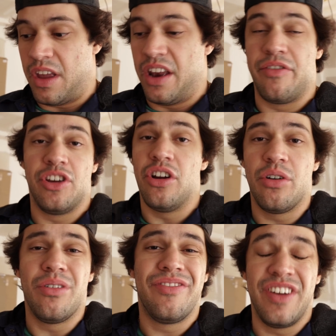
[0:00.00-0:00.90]
And if you don't
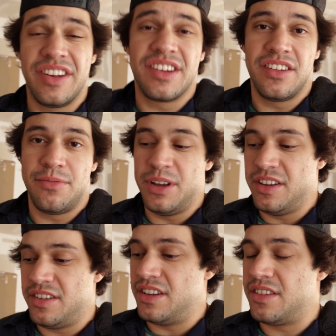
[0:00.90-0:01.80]
know what viscous
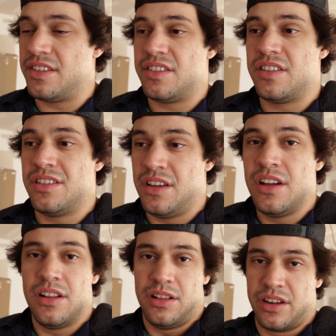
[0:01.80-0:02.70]
means, it's,
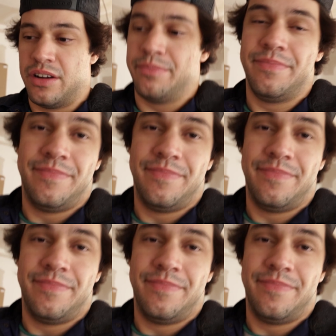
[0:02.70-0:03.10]
look it up.